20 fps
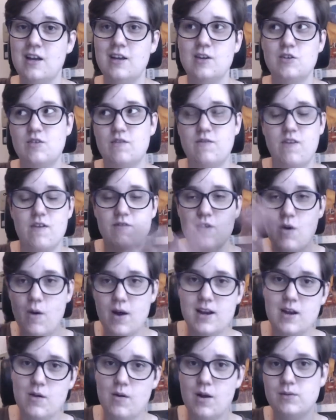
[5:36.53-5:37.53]
So if you have no
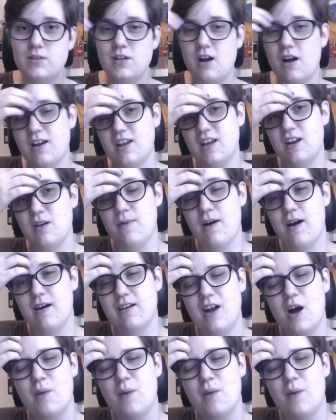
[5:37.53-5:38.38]
idea what I'm talking about,